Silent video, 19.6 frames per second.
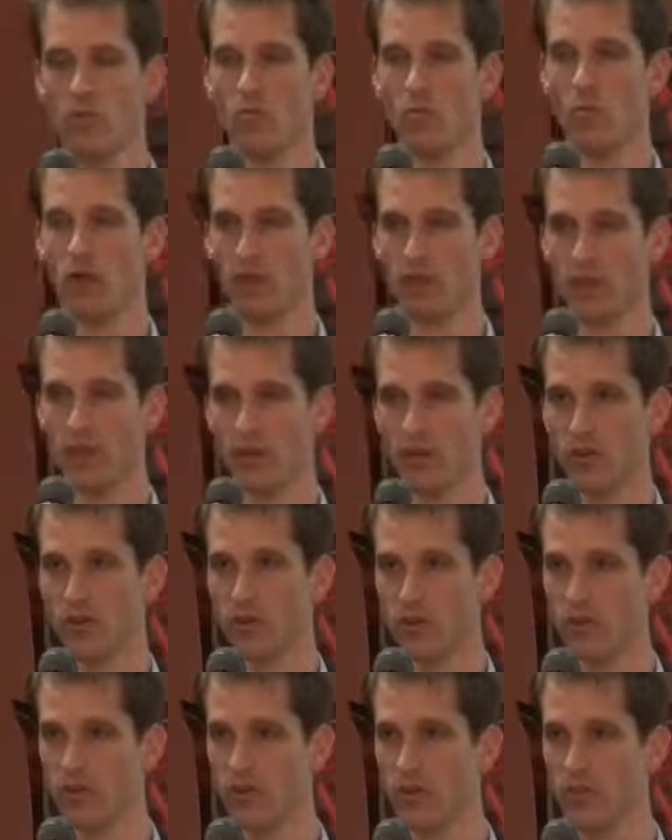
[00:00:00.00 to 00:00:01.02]
what they are
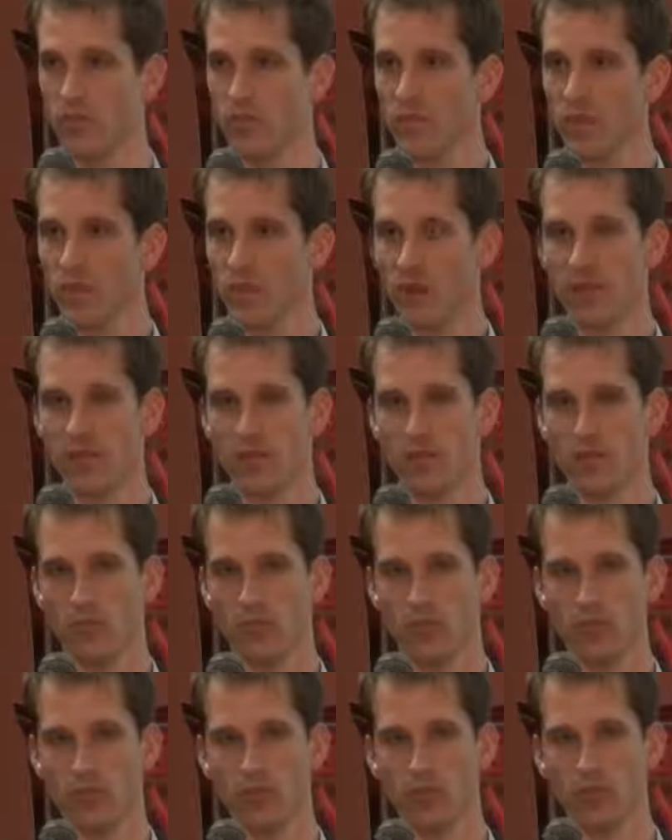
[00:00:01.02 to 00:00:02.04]
doing and that the
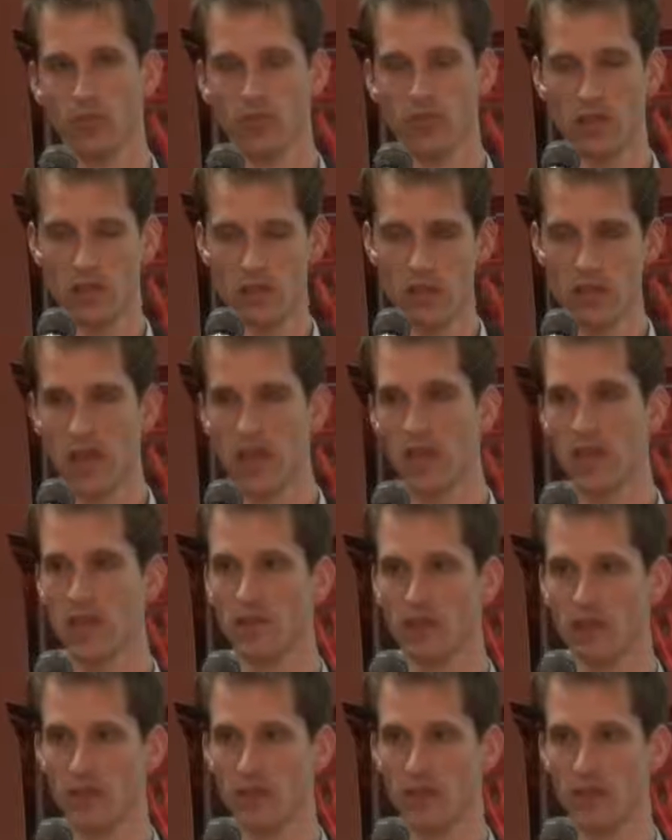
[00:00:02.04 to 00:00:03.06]
results that they
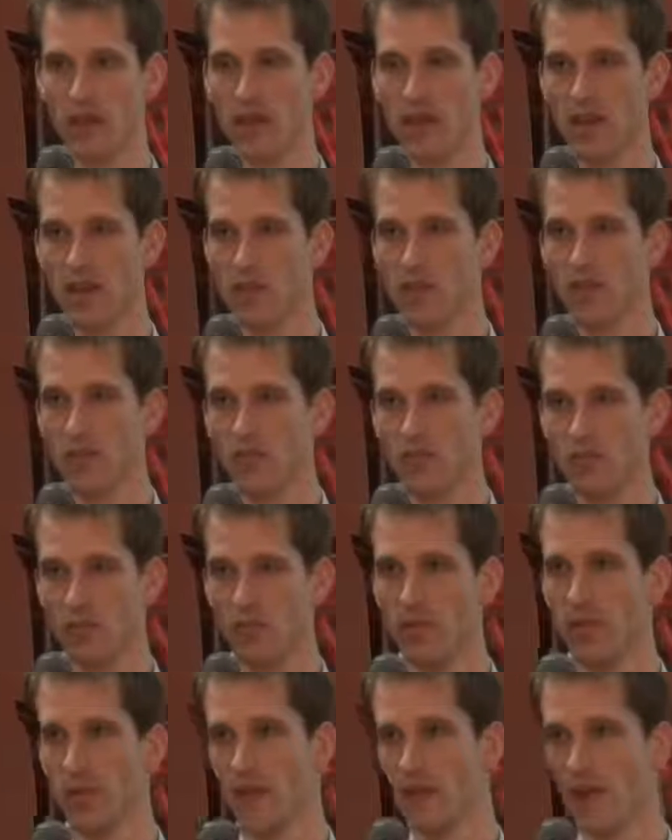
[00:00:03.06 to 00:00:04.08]
say
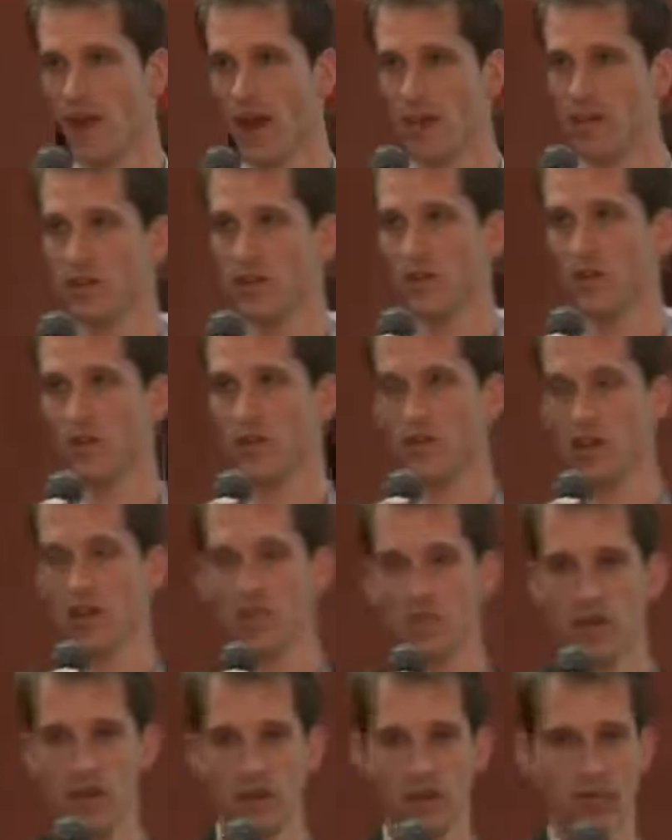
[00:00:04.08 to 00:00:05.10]
will be accurate
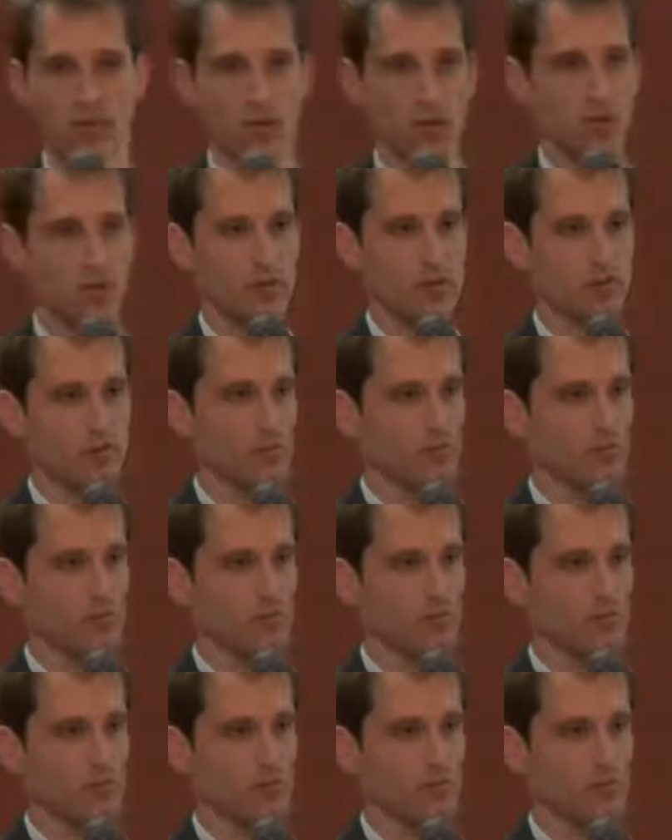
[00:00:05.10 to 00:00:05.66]
and meaningful.